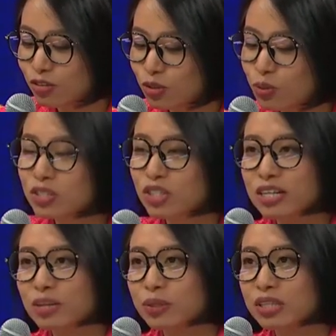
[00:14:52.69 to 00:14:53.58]

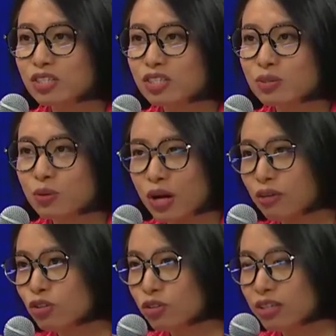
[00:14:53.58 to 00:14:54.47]
U.S.-China relations, or how
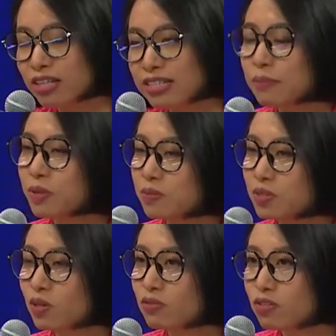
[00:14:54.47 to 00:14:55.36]
should they adapt
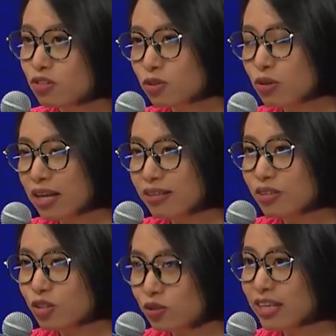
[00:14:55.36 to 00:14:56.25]
themselves
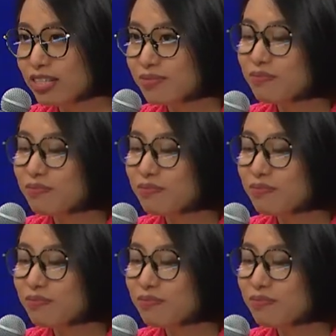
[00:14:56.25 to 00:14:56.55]
to that?